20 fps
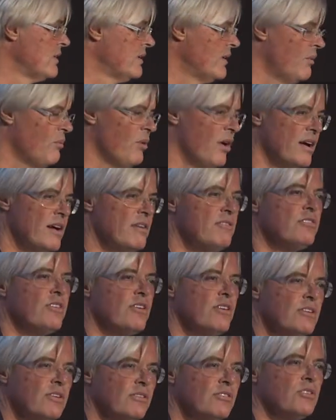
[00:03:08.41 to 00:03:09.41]

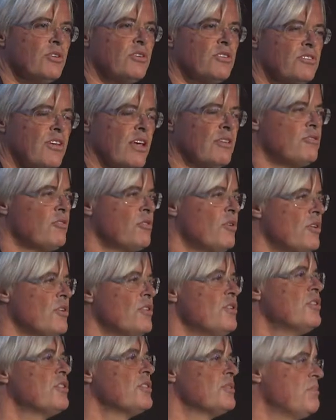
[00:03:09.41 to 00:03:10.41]
whatever successful
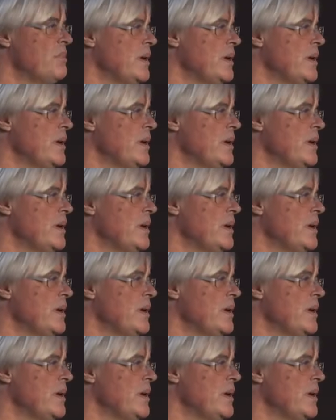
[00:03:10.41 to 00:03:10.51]
you could